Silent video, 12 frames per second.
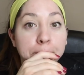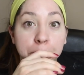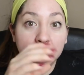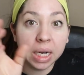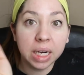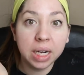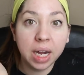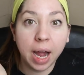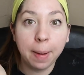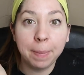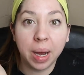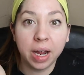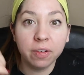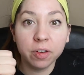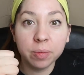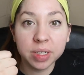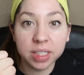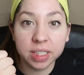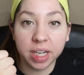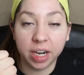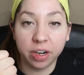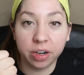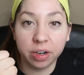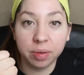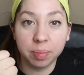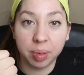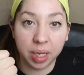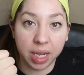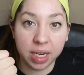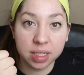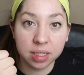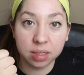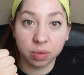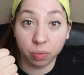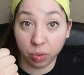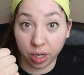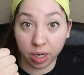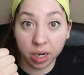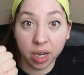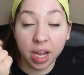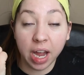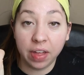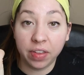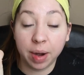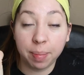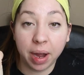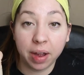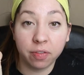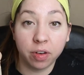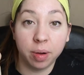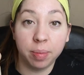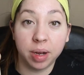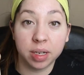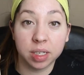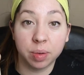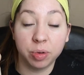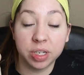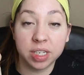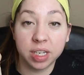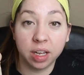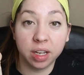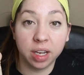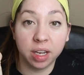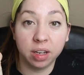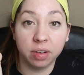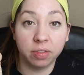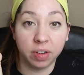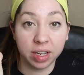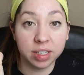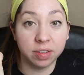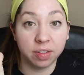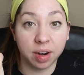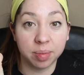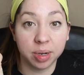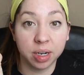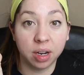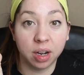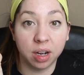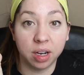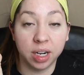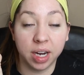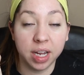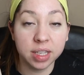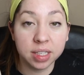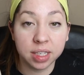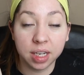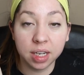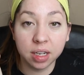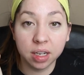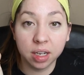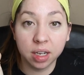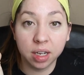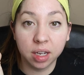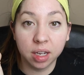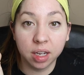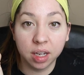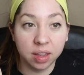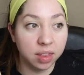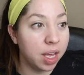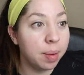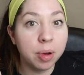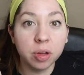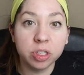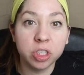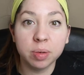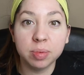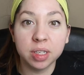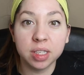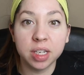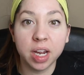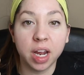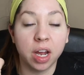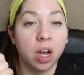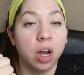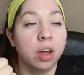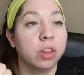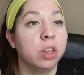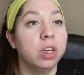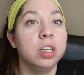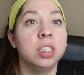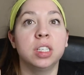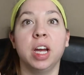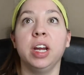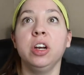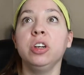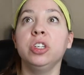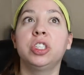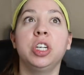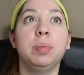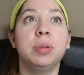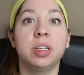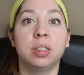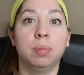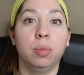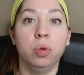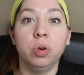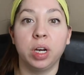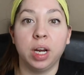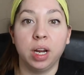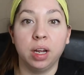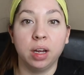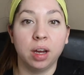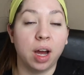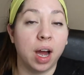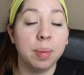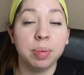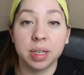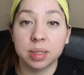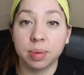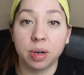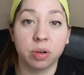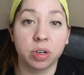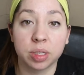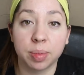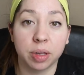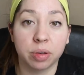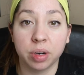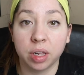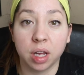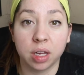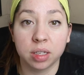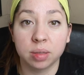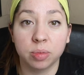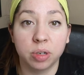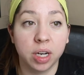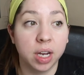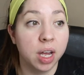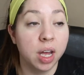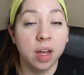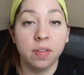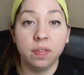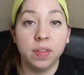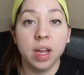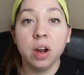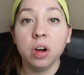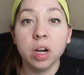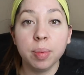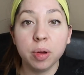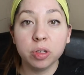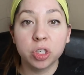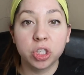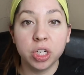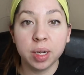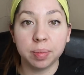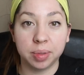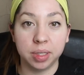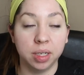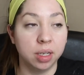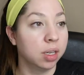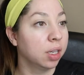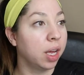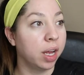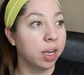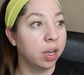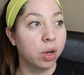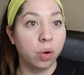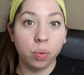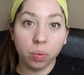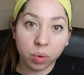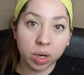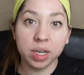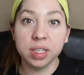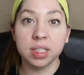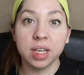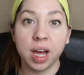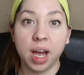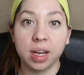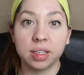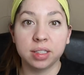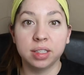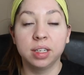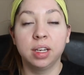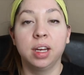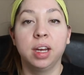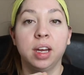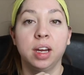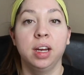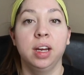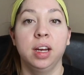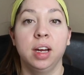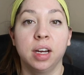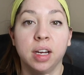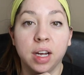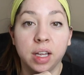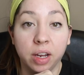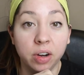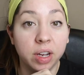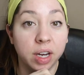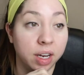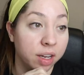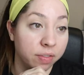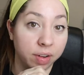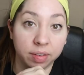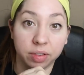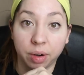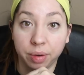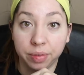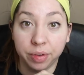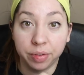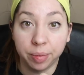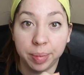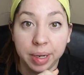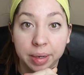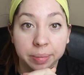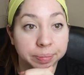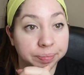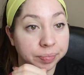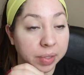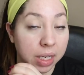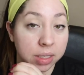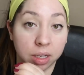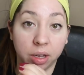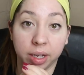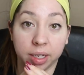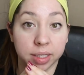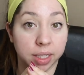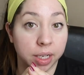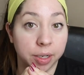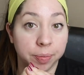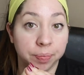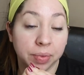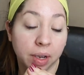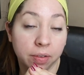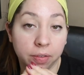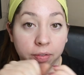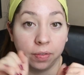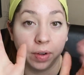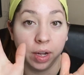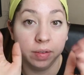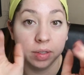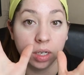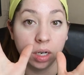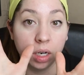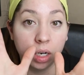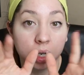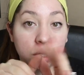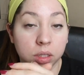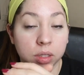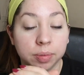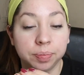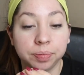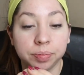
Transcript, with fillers: But I buy from designer place, one, and then I buy from someone selling fancy fabric on Etsy. They both ship this day. The designer shipped this morning. I placed my orders about 3 o'clock this morning. They already both shipped. Like, what is that? They're getting a five-star review from me. That's all I can tell you. Five stars.